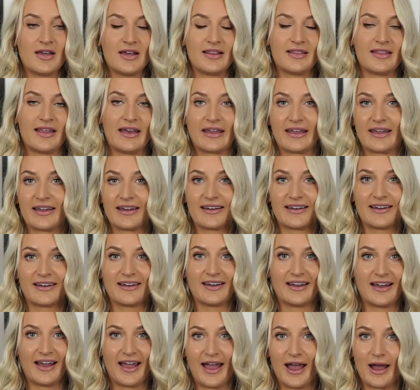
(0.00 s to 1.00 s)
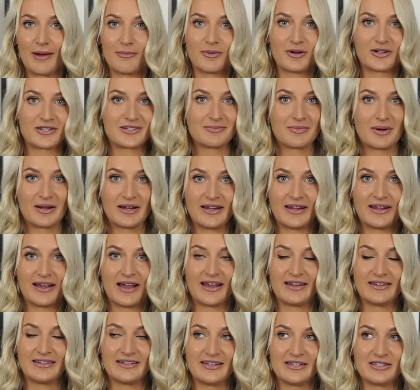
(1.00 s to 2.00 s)
like how much money I
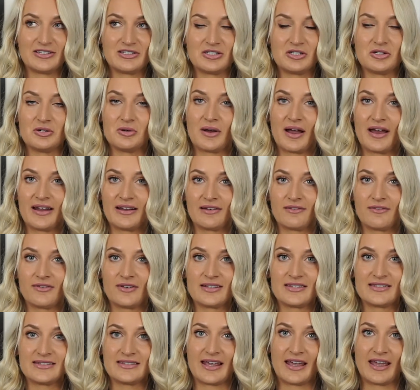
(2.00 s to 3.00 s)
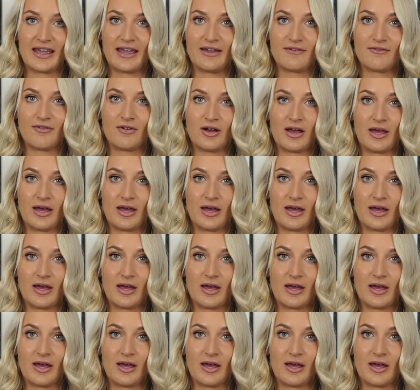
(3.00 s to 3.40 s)
need to kind of save